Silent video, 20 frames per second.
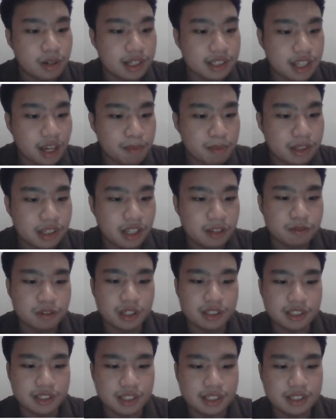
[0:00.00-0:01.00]
to examine
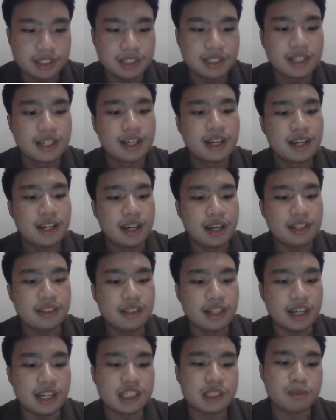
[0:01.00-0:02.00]
differences
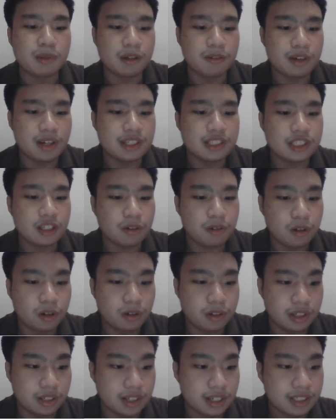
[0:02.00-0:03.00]
in the experience of
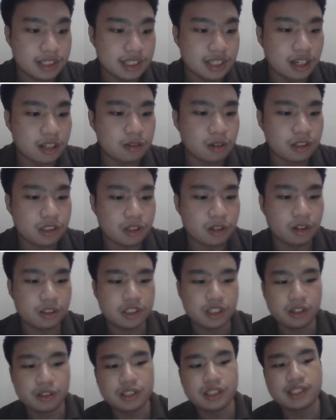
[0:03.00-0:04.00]
loneliness across
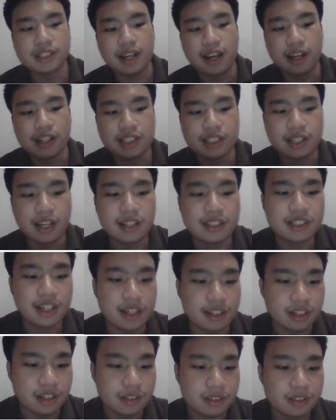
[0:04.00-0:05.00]
cultures, age, and
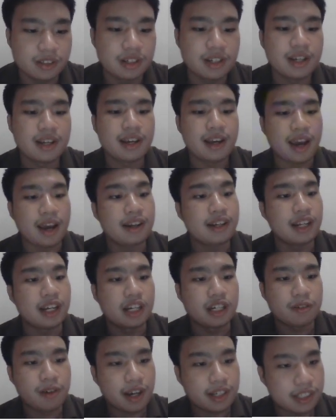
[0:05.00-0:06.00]
gender, and the
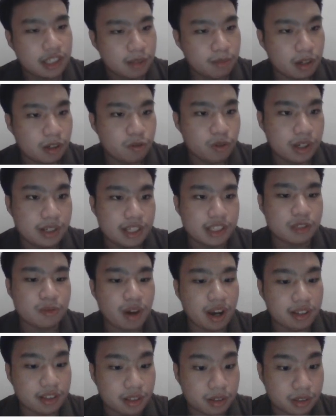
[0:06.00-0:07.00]
interaction between these
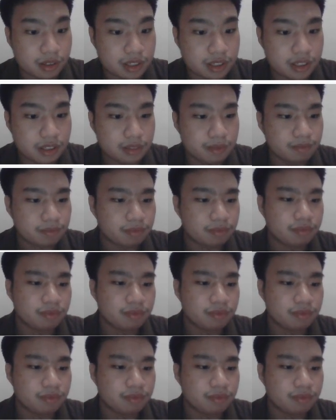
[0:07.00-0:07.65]
factors.